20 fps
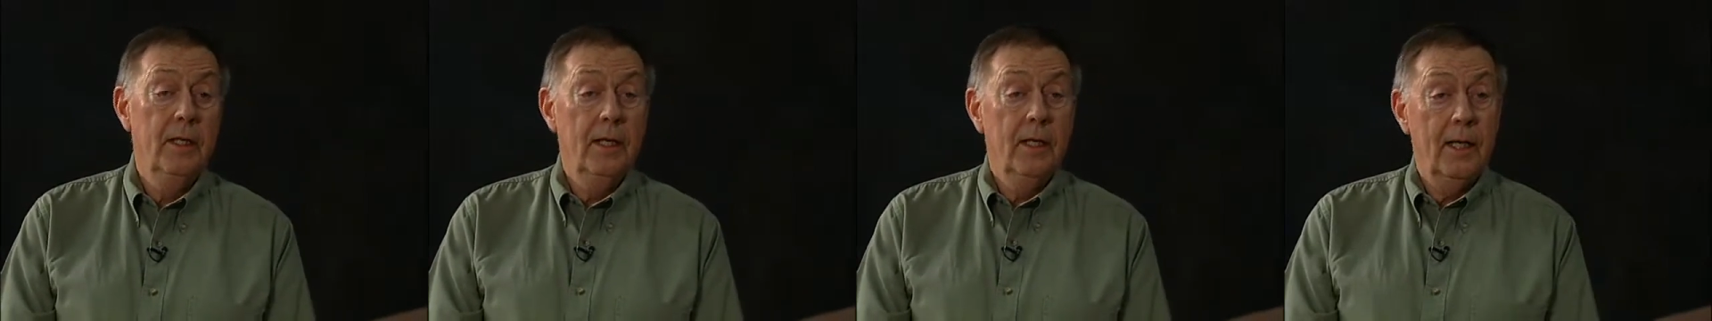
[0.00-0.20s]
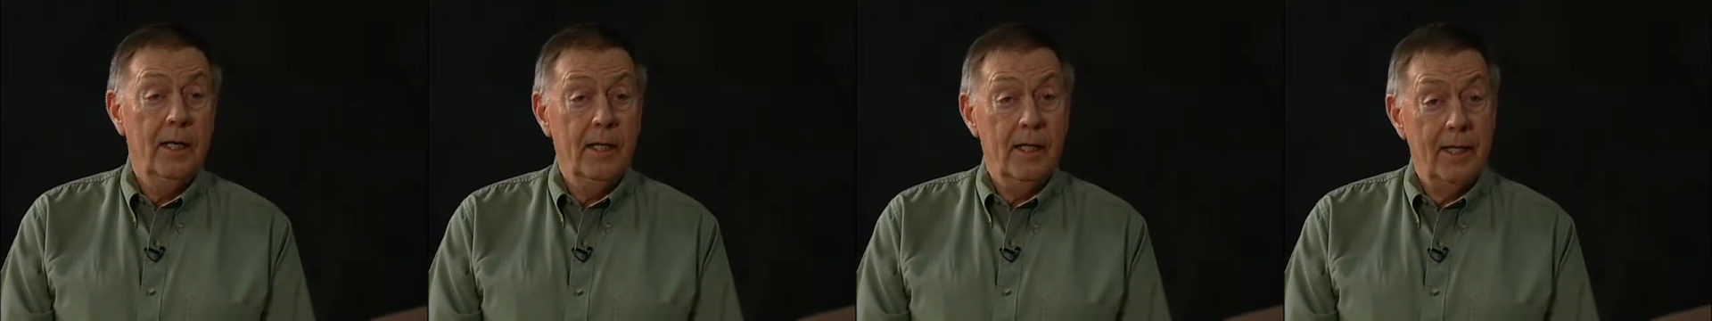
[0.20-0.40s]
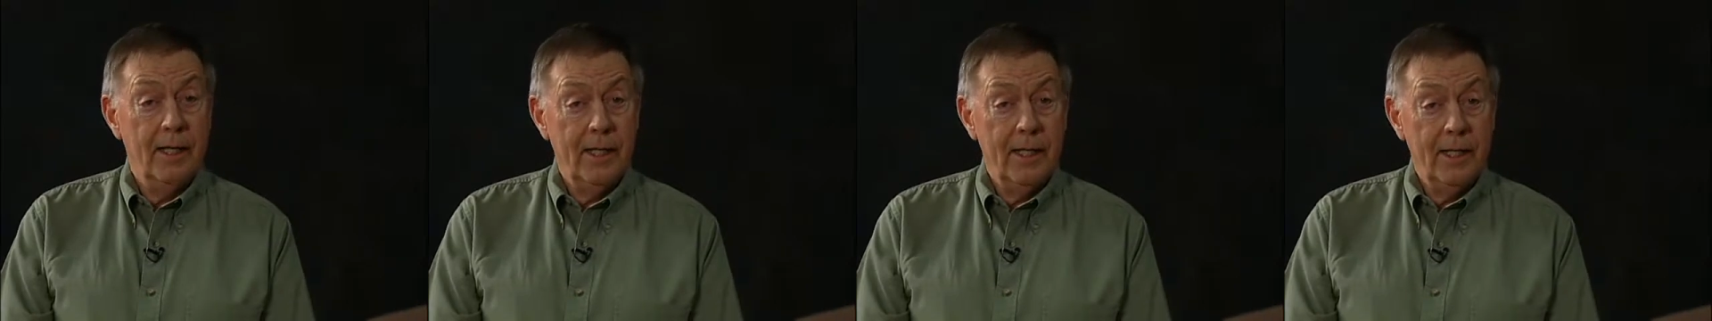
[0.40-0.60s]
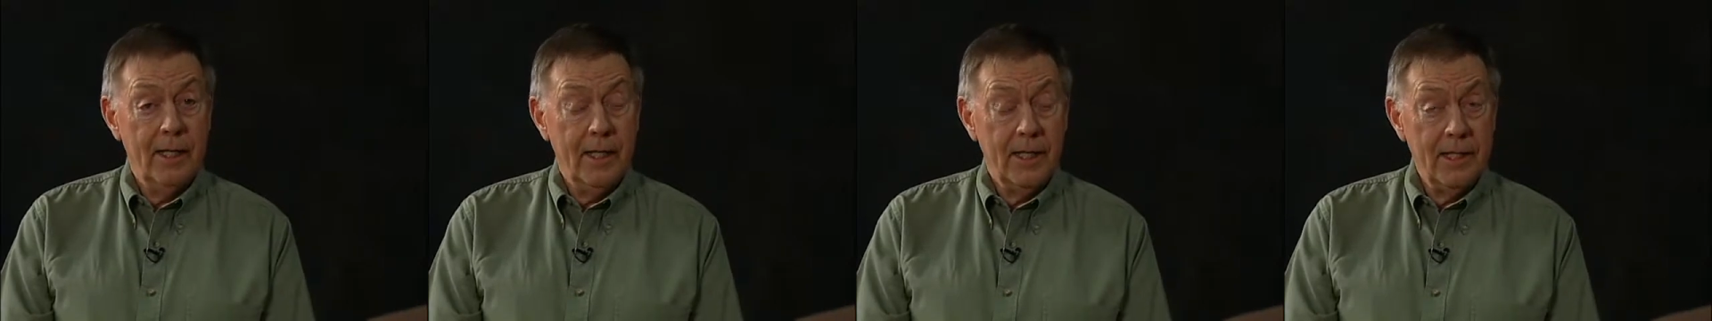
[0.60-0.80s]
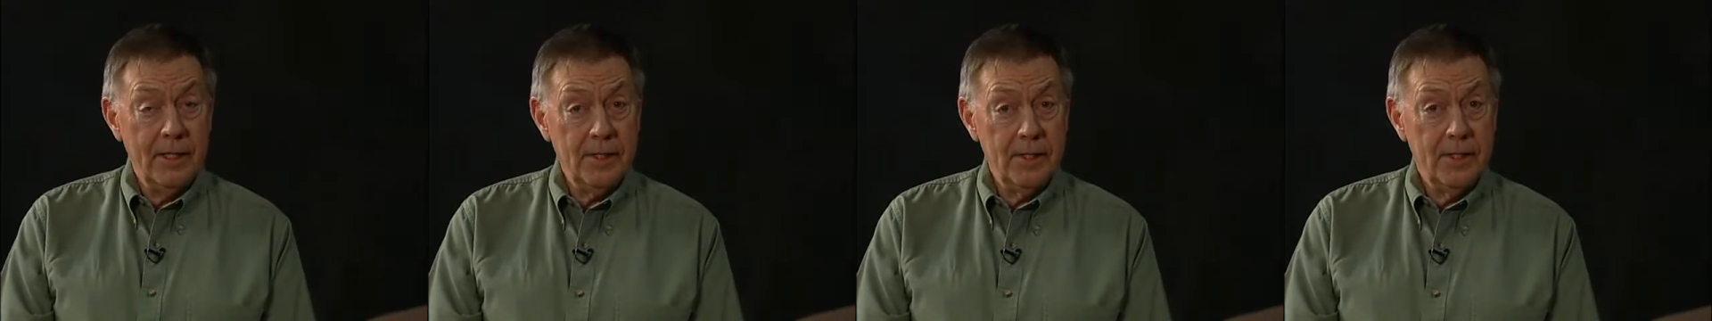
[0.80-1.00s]
Uh, and
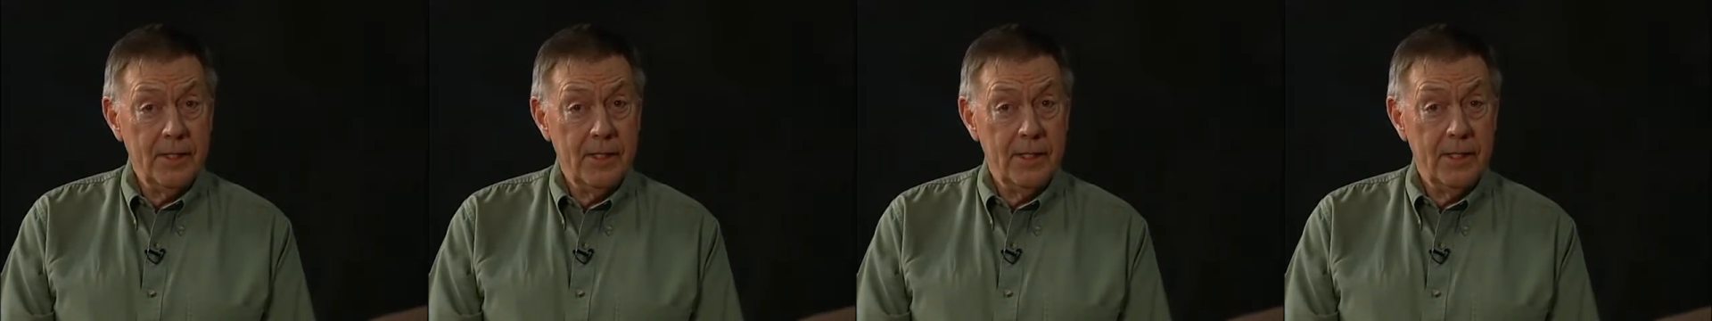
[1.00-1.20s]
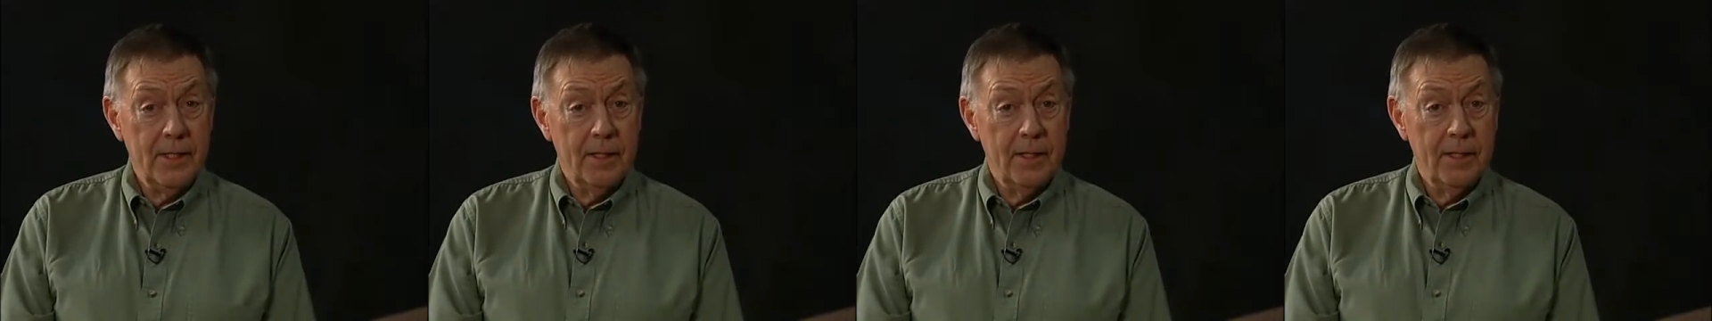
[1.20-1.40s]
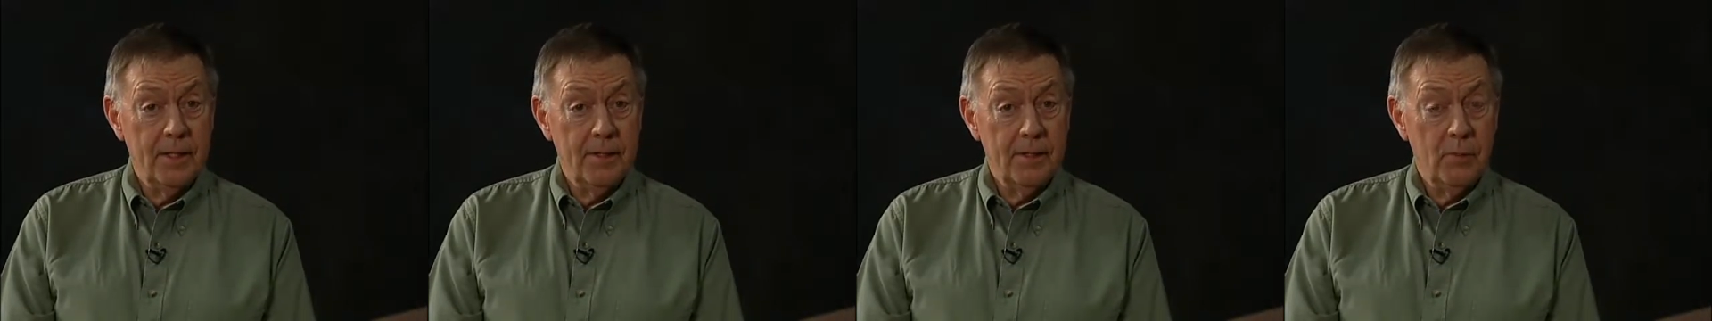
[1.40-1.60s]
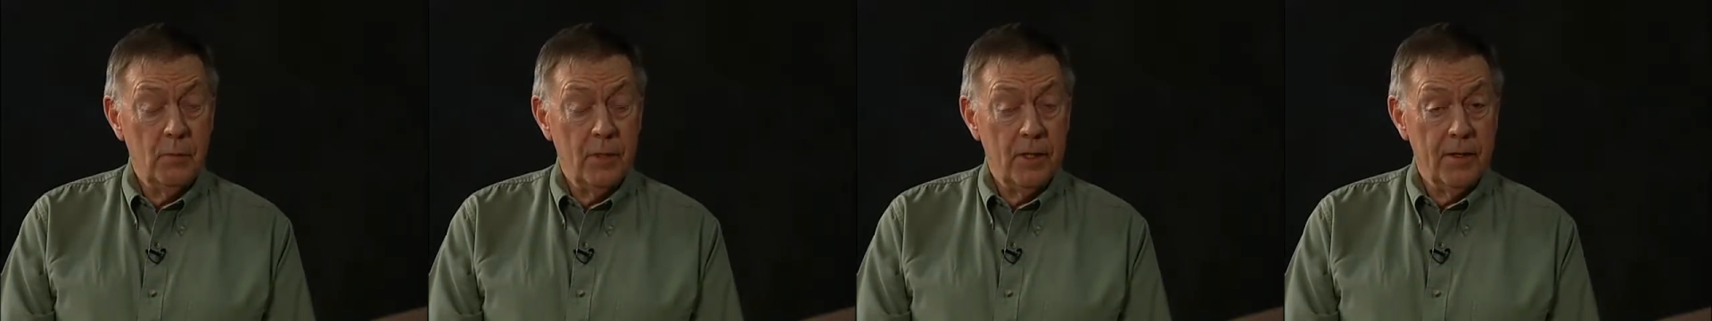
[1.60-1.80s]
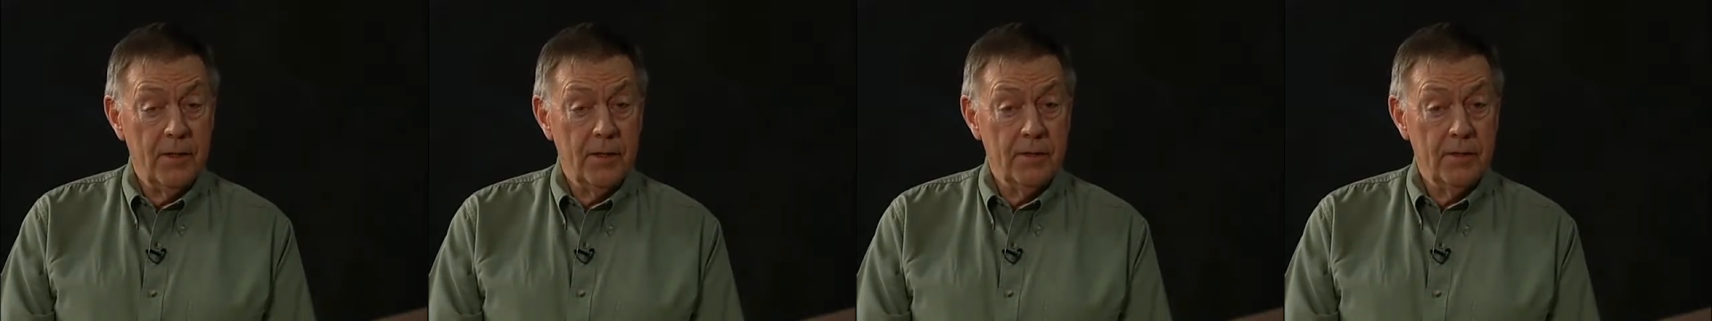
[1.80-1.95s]
I guess the, the, one of